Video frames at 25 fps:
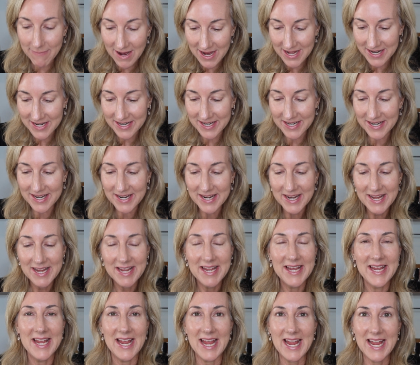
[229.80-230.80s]
button,
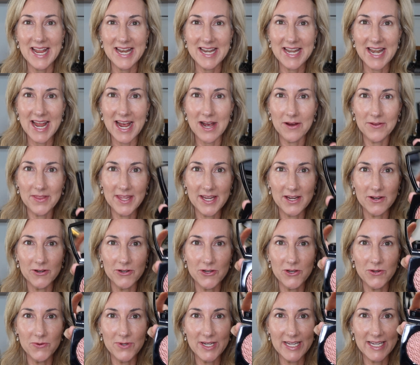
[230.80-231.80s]
and now they are
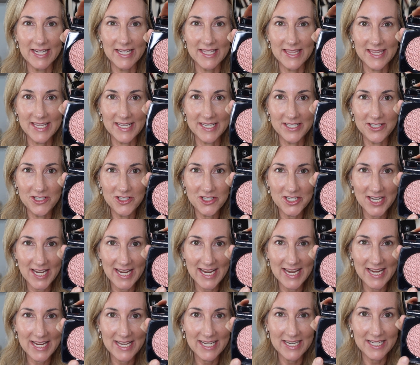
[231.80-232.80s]
doing the
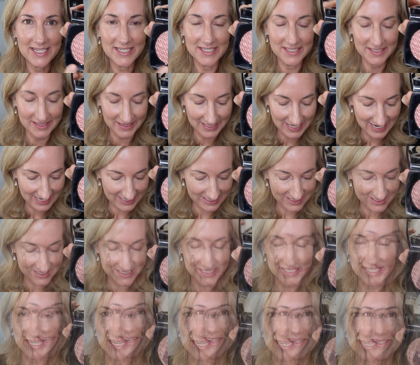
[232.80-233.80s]
chain
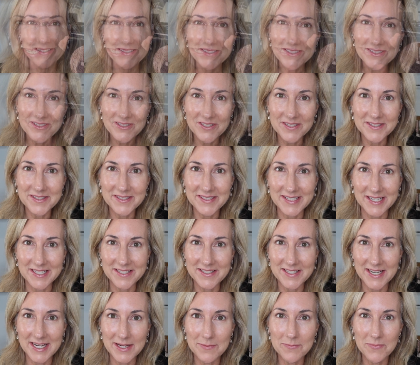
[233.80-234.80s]
collection, and this is just
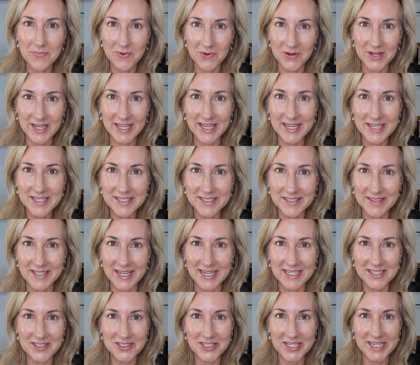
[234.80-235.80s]
such a pretty
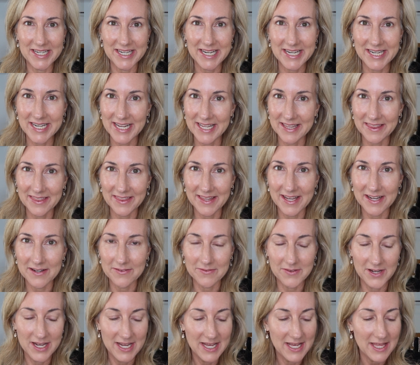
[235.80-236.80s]
collection, and I
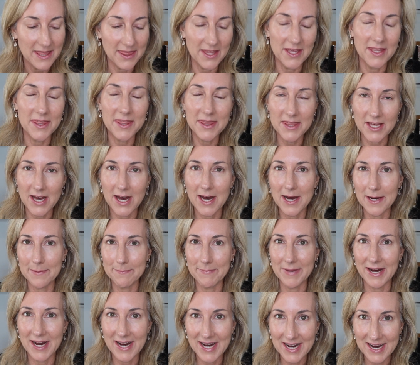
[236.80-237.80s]
love the thought
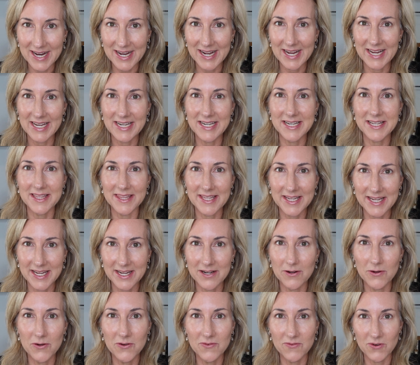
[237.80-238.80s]
behind the
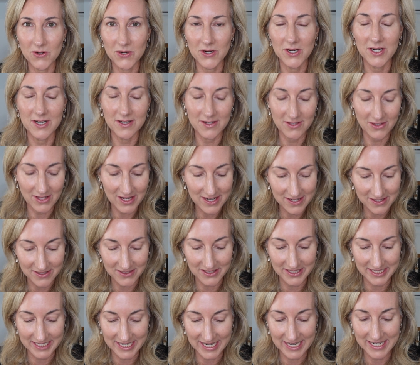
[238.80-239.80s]
overall
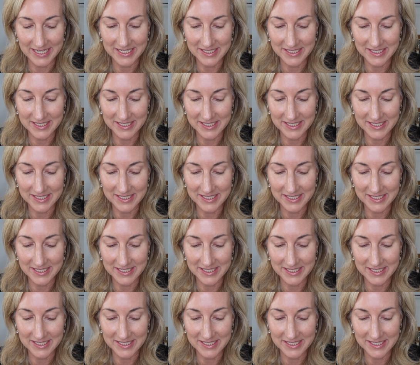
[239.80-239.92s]
holiday